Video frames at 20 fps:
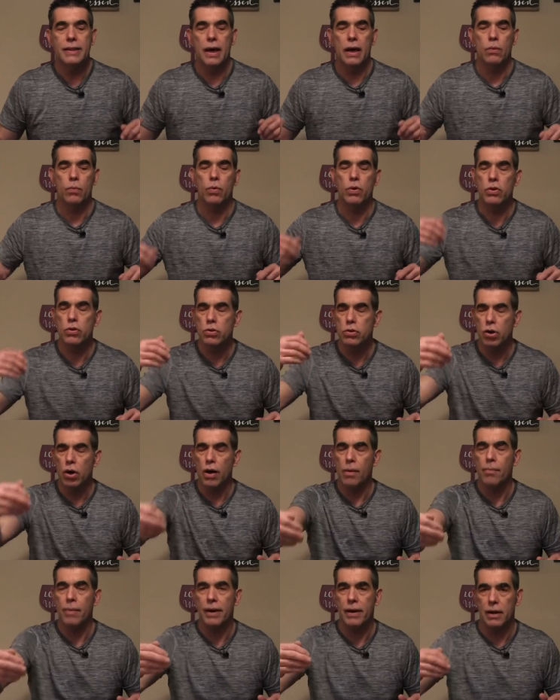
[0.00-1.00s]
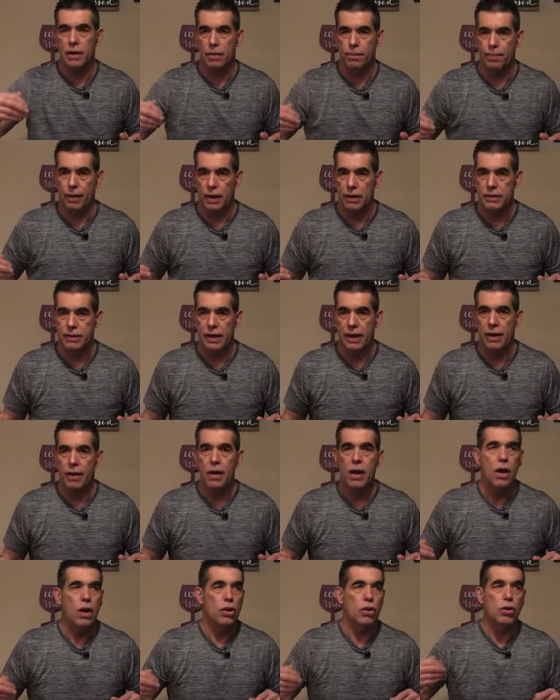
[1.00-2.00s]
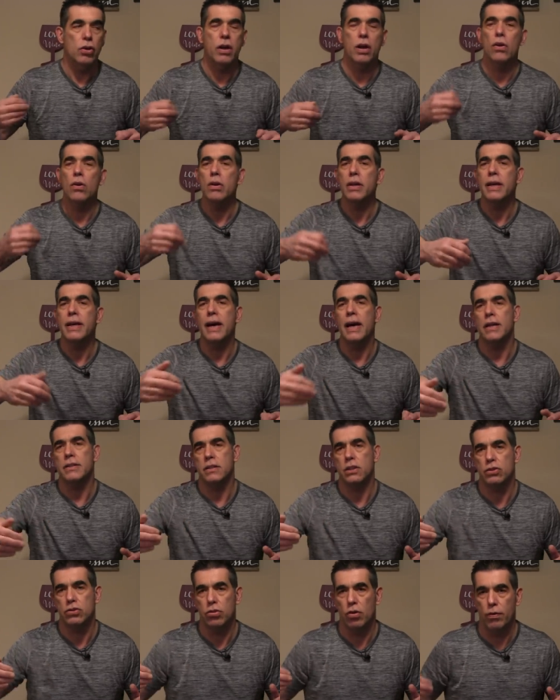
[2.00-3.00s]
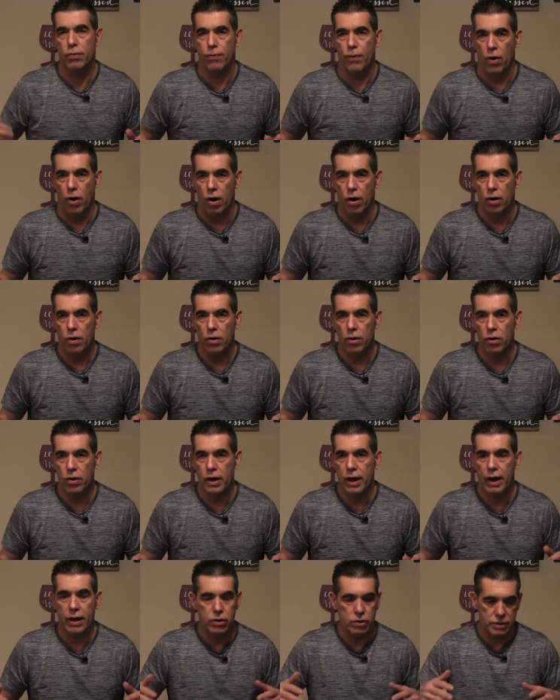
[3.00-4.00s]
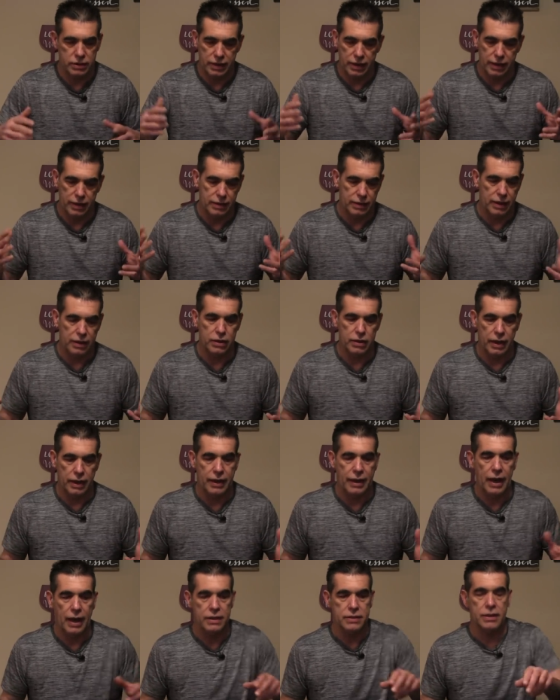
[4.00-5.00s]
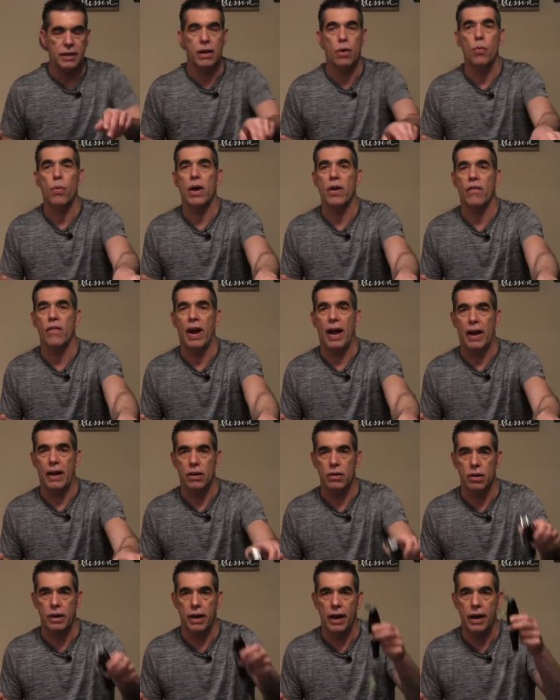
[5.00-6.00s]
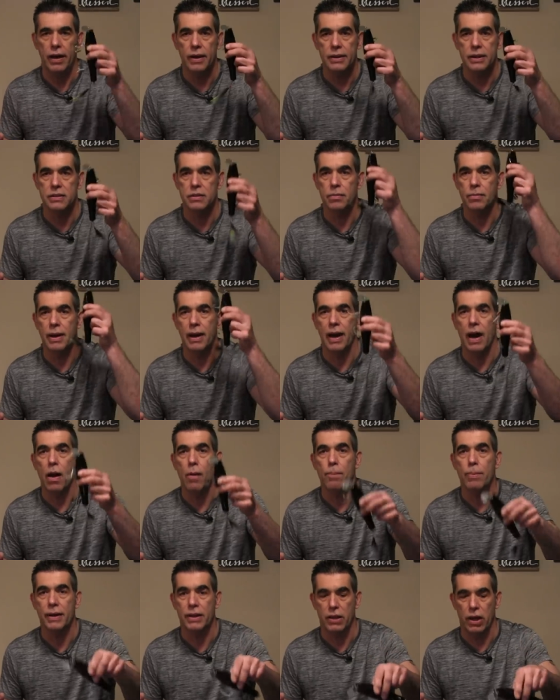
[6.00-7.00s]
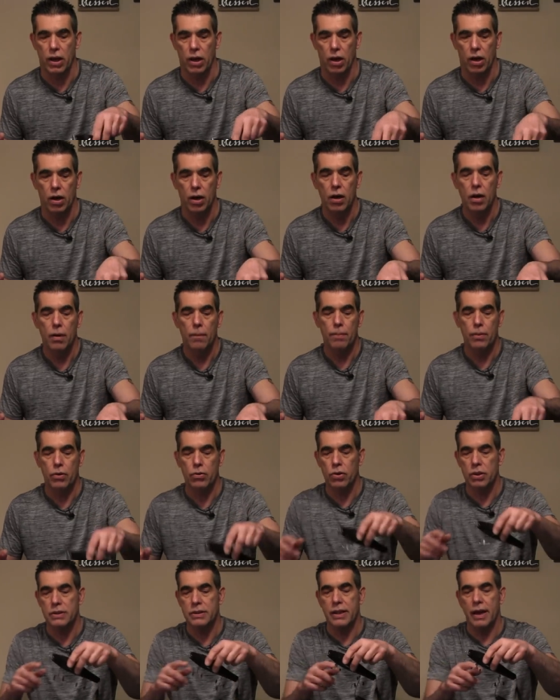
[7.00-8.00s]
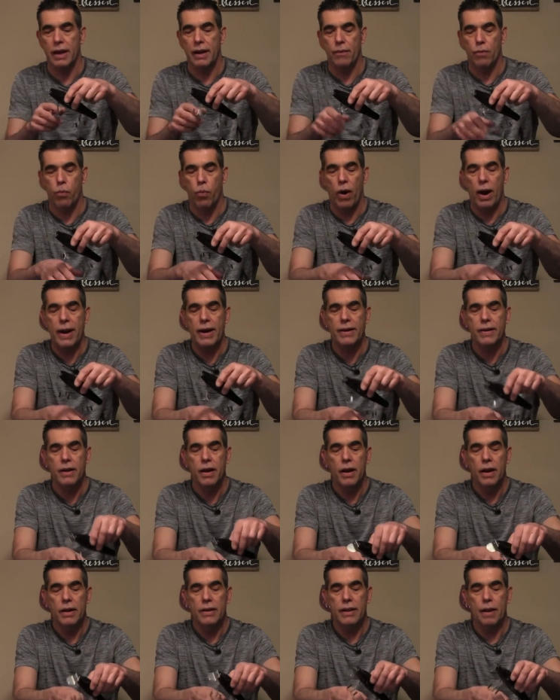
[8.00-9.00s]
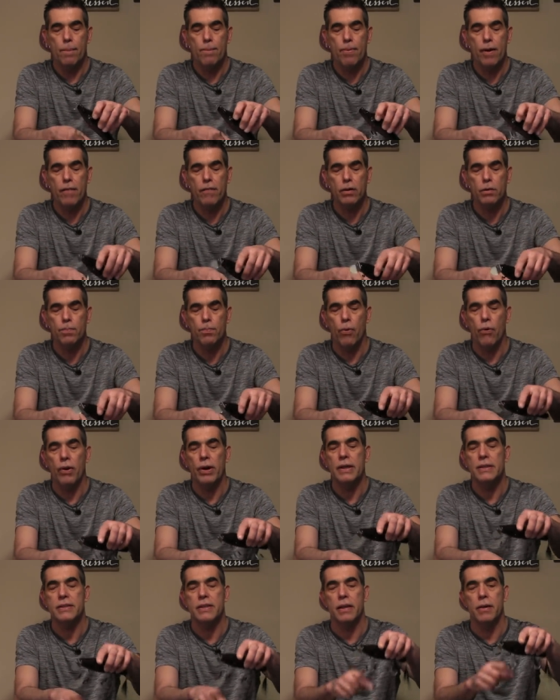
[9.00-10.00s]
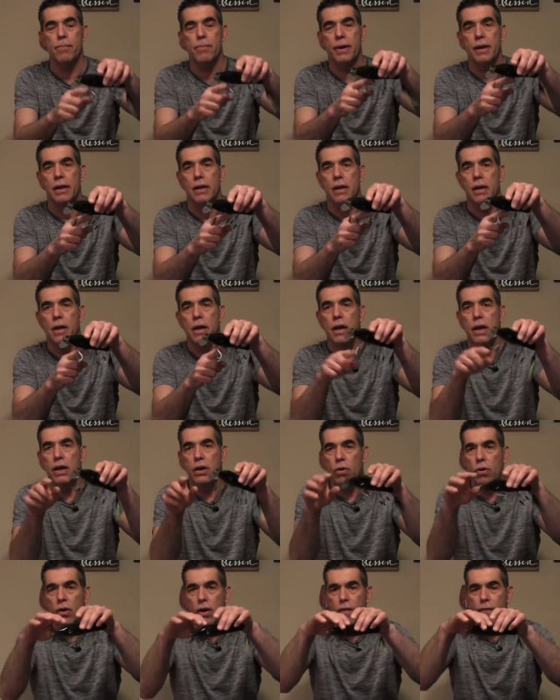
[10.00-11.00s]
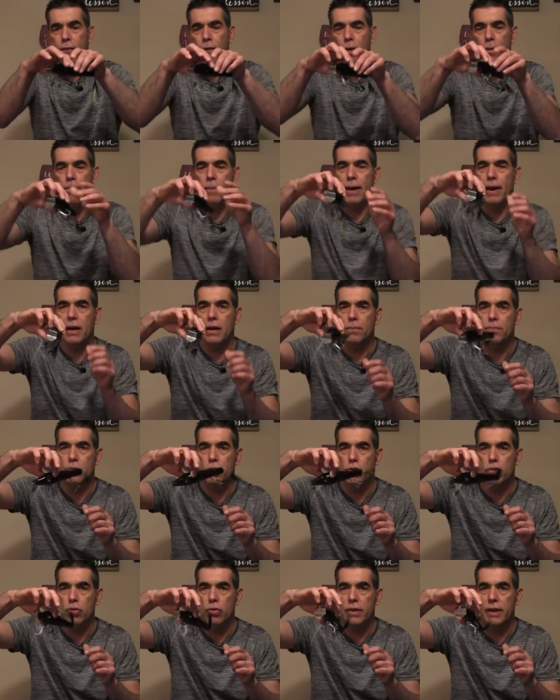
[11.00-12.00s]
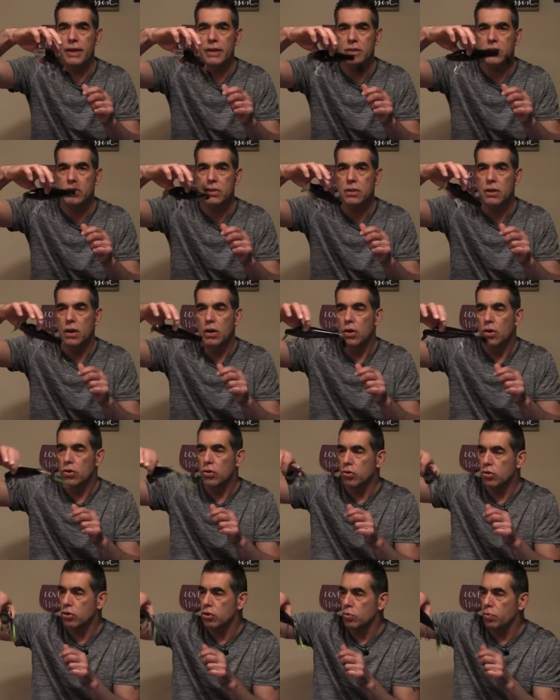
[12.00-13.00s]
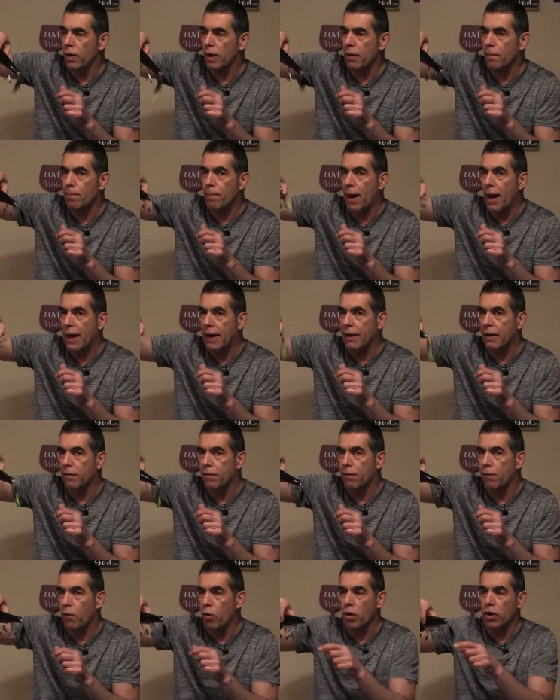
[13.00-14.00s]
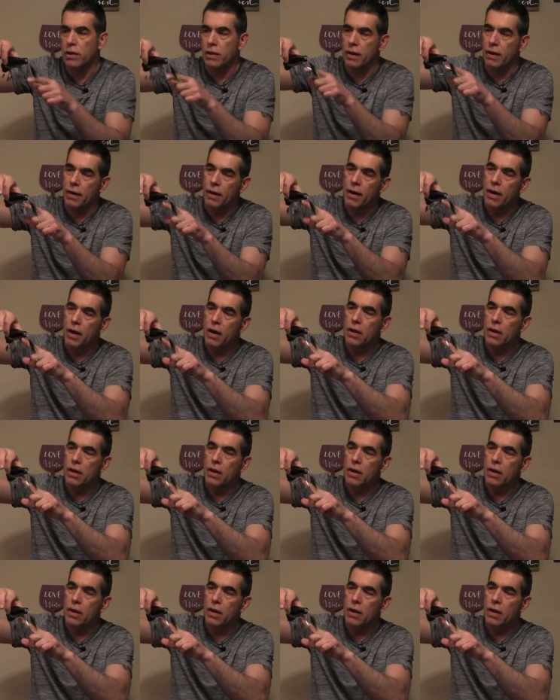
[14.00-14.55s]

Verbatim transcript: that when you throw a metal lip out there, you can only cast it so far, okay? Because they, they, they cast like a wet rag, okay? It doesn't matter how big they are, because their weight, their pivot point is in the middle. In order for the metal lip to do this, to swing back and forth, the